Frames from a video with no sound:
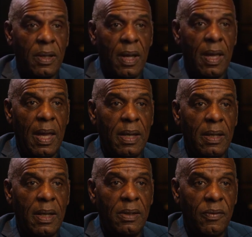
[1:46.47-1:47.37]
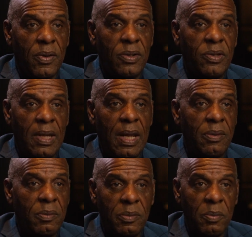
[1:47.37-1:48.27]
a diverse state,
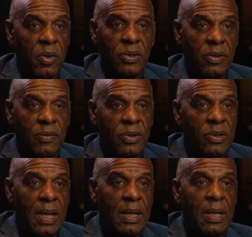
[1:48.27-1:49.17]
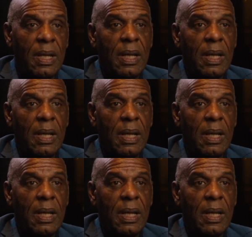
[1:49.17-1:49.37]
the most diverse state